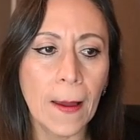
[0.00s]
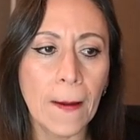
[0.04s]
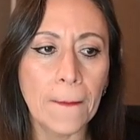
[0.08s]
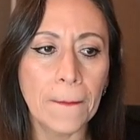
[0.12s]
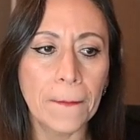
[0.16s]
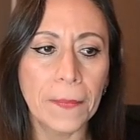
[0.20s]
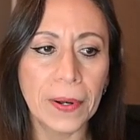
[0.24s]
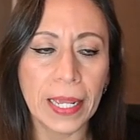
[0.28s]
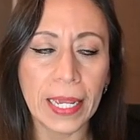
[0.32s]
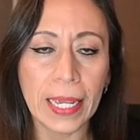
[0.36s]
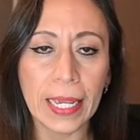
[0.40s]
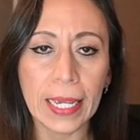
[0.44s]

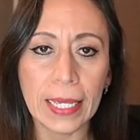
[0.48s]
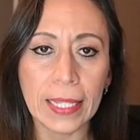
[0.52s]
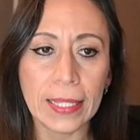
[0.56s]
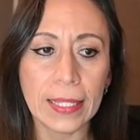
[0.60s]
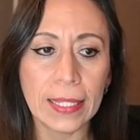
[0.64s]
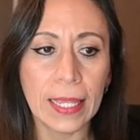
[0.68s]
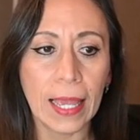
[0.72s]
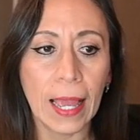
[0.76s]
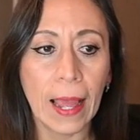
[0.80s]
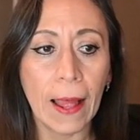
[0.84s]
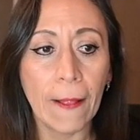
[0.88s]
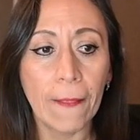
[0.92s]

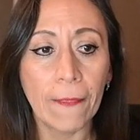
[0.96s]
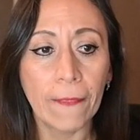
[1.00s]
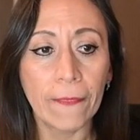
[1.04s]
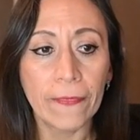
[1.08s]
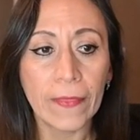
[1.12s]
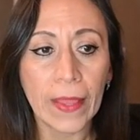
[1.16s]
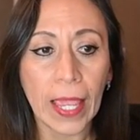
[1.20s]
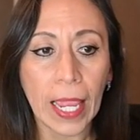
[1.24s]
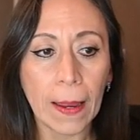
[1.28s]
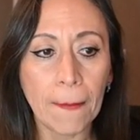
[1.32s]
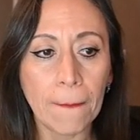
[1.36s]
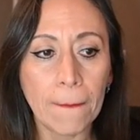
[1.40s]
bringing
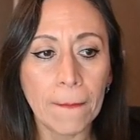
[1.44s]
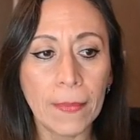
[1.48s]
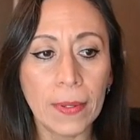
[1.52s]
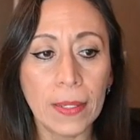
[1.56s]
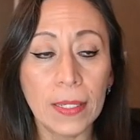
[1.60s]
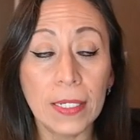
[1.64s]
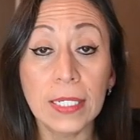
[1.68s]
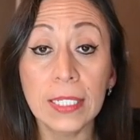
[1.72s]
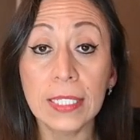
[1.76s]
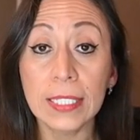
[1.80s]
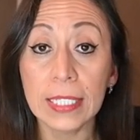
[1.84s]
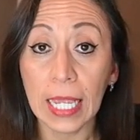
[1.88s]
name
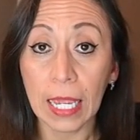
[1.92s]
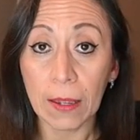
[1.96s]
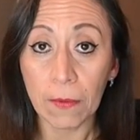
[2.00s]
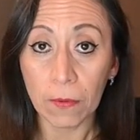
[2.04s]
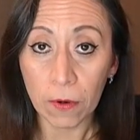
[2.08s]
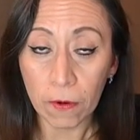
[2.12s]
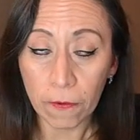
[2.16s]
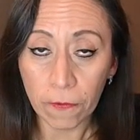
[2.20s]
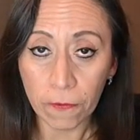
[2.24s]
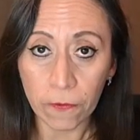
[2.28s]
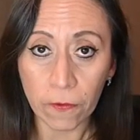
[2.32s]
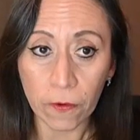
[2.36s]

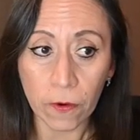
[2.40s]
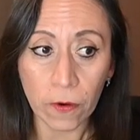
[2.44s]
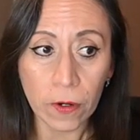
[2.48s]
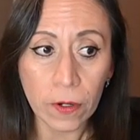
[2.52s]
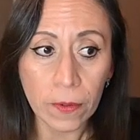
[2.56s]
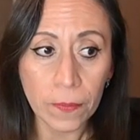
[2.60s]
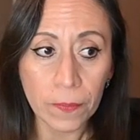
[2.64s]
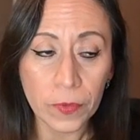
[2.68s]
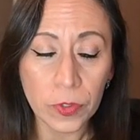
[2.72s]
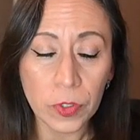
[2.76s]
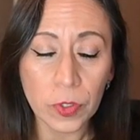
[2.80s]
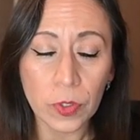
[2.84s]
Table 4,
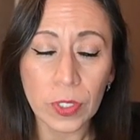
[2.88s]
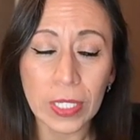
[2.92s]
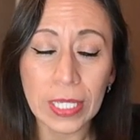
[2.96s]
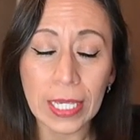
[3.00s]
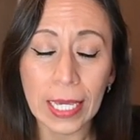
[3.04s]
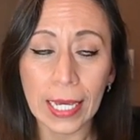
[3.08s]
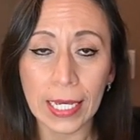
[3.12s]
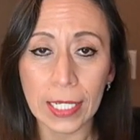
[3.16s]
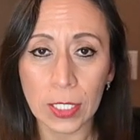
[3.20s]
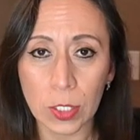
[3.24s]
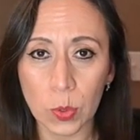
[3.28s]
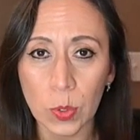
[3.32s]
so it
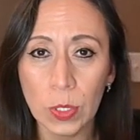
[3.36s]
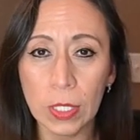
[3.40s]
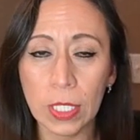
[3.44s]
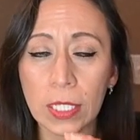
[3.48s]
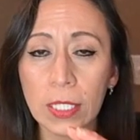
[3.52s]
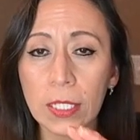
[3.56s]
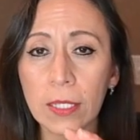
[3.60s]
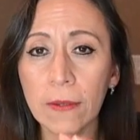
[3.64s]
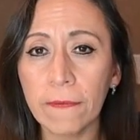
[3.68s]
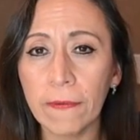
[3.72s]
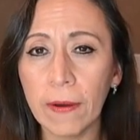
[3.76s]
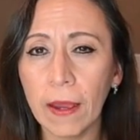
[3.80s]
has to
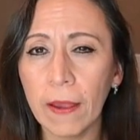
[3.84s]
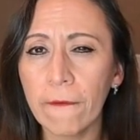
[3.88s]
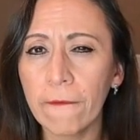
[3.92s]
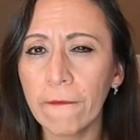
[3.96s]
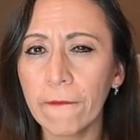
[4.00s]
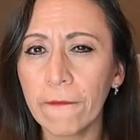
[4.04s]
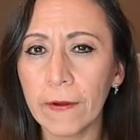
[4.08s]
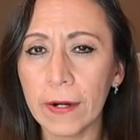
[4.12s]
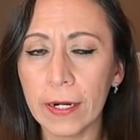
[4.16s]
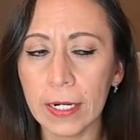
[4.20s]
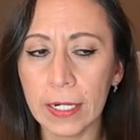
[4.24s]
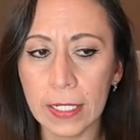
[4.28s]
identify
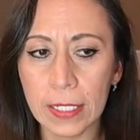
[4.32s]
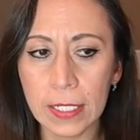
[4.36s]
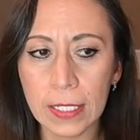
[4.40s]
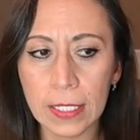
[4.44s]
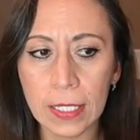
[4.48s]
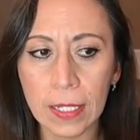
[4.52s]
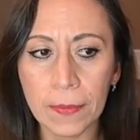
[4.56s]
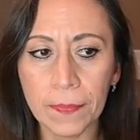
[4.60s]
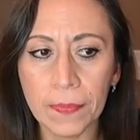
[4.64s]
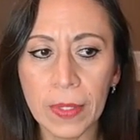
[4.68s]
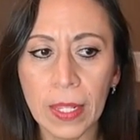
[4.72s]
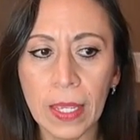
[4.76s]

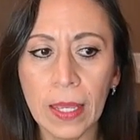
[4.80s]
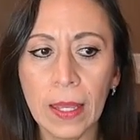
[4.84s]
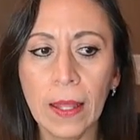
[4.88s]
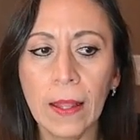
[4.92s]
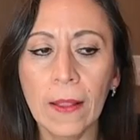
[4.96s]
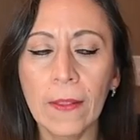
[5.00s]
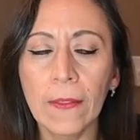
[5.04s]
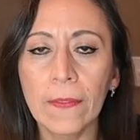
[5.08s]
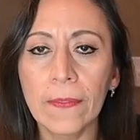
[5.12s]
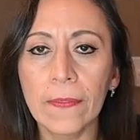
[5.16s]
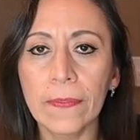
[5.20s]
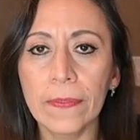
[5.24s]
first
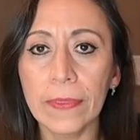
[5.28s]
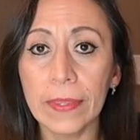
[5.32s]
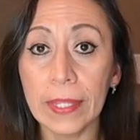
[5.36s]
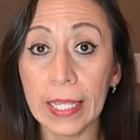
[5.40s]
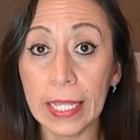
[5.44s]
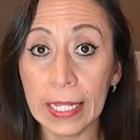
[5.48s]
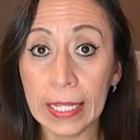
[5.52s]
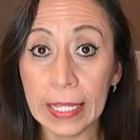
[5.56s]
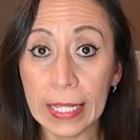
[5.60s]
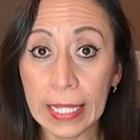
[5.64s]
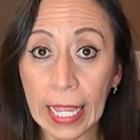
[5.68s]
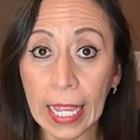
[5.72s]

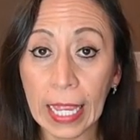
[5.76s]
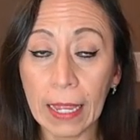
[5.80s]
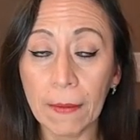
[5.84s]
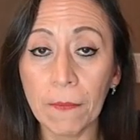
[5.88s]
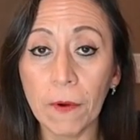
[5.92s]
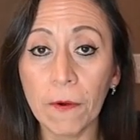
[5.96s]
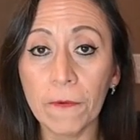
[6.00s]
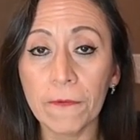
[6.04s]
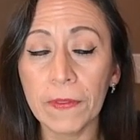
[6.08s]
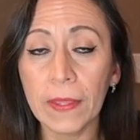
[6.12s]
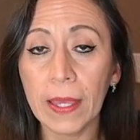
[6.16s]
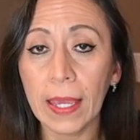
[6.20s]
the name
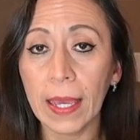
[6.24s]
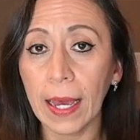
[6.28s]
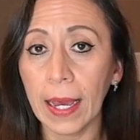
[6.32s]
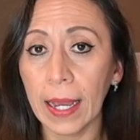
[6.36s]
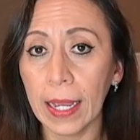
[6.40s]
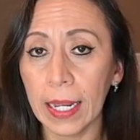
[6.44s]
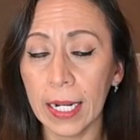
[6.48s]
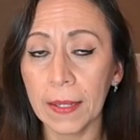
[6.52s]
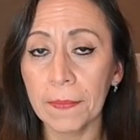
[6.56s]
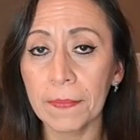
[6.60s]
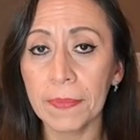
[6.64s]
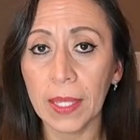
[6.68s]
of the
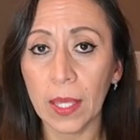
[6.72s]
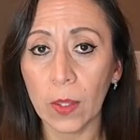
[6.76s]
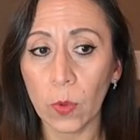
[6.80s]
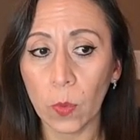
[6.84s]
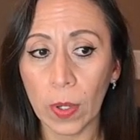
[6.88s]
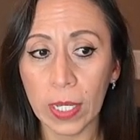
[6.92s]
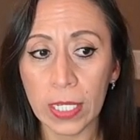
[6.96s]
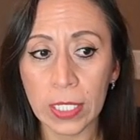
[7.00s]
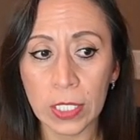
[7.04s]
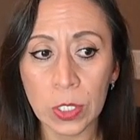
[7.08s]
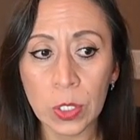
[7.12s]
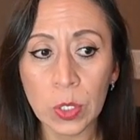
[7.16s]
item that
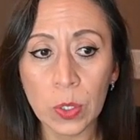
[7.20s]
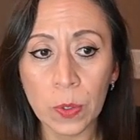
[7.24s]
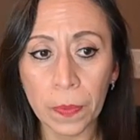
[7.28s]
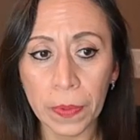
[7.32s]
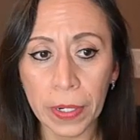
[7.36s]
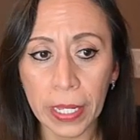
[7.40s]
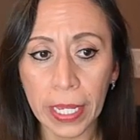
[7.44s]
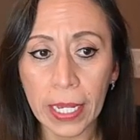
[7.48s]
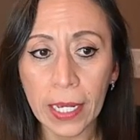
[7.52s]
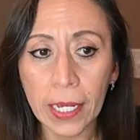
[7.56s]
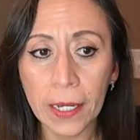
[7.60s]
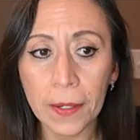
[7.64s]
wants to
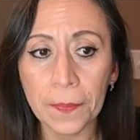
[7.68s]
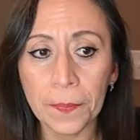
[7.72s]
bring.